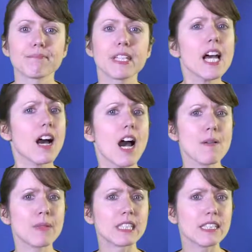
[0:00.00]
yeah,
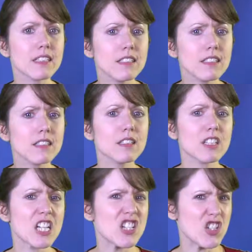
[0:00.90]
I'm a
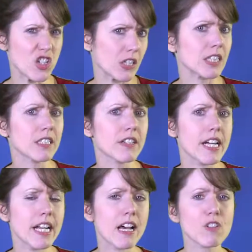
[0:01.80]
little concerned
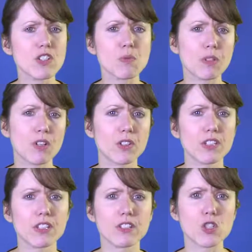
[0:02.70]
right now just with all
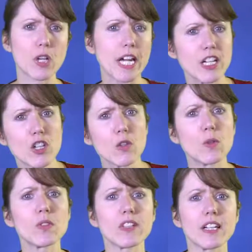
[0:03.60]
the trade
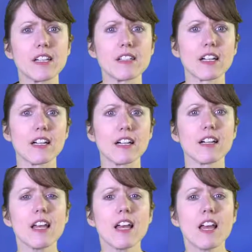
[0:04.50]
news and
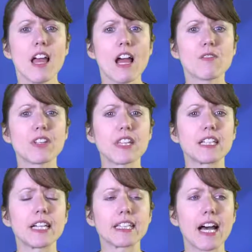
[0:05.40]

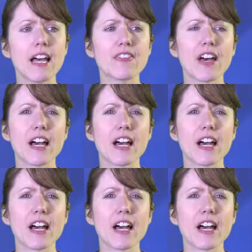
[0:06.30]
everything like that.